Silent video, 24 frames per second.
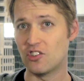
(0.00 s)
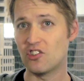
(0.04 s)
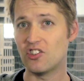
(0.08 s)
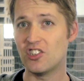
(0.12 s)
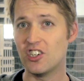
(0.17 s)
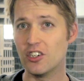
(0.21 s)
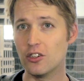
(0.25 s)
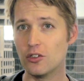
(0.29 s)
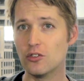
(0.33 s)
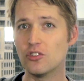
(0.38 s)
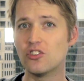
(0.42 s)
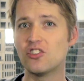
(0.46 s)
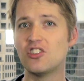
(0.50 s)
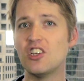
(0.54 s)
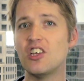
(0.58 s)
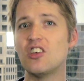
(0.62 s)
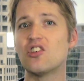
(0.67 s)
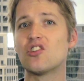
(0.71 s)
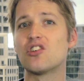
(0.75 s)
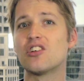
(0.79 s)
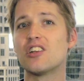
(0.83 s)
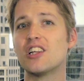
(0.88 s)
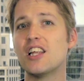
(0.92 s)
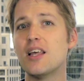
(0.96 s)
still
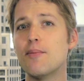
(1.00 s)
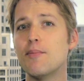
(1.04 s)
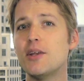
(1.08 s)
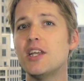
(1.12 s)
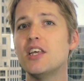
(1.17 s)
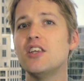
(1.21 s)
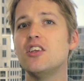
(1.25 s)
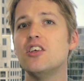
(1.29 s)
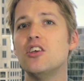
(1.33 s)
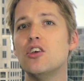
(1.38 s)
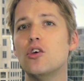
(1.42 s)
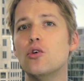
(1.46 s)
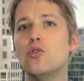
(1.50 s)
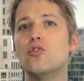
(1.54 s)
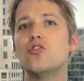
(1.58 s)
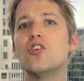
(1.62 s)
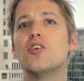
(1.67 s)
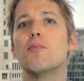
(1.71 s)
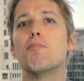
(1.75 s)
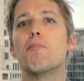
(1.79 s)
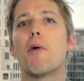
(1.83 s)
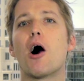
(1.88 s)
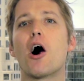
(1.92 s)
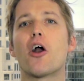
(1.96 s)
sees limited use
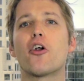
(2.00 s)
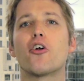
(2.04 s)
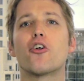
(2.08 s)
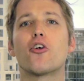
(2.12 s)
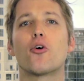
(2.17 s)
in modern